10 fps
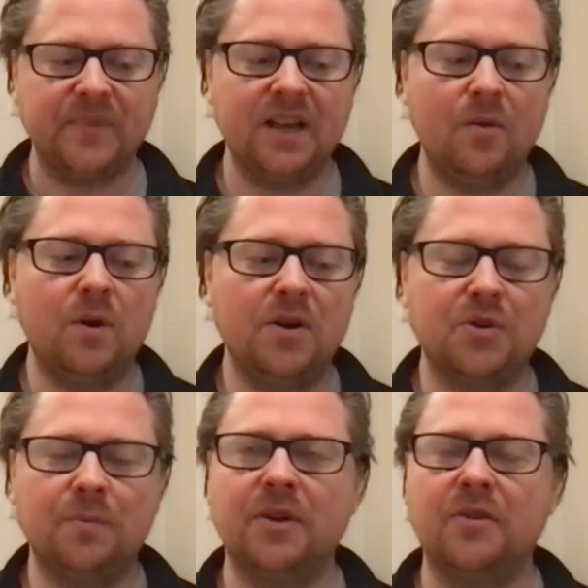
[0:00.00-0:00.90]
a
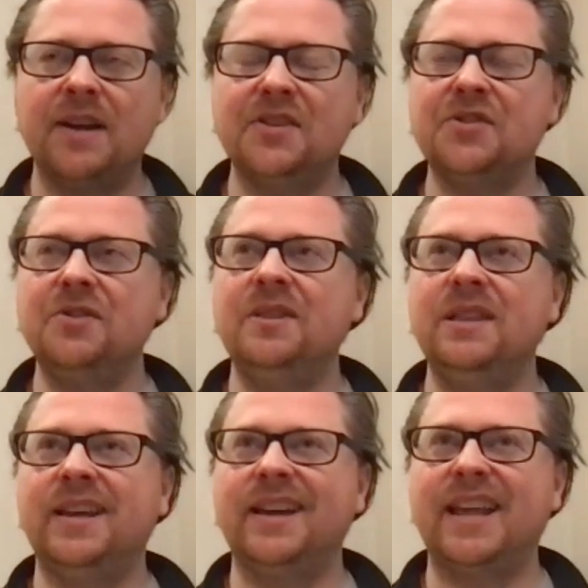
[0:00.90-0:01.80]
workshop, the
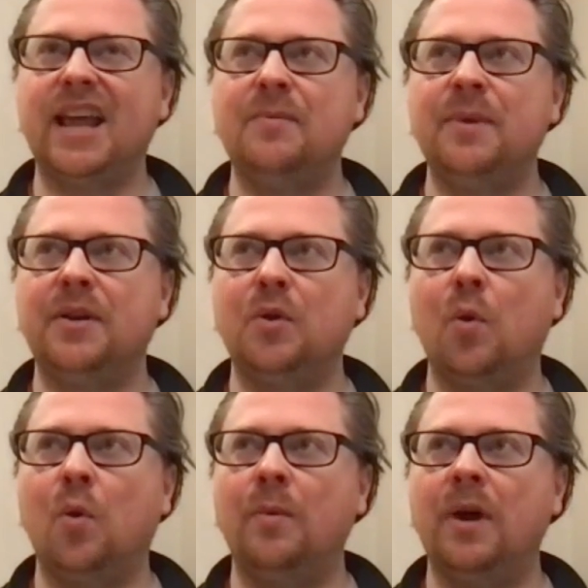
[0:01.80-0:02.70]
gratitude that came in,
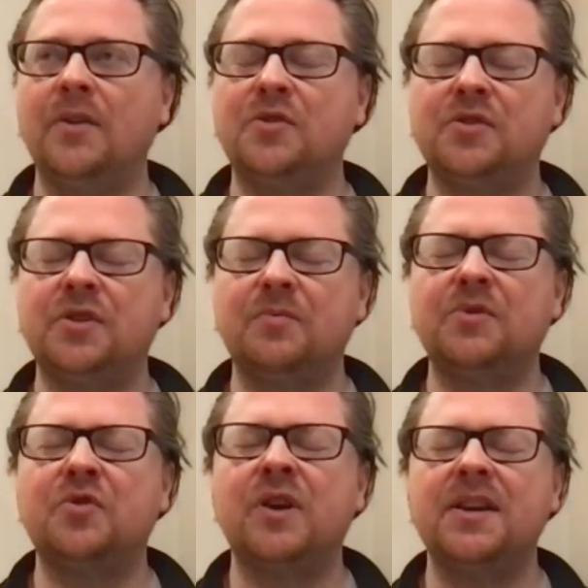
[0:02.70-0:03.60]
all I was
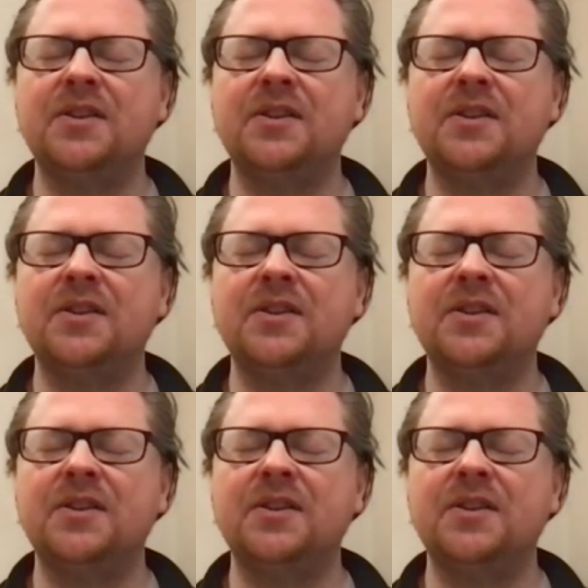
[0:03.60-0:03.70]
trying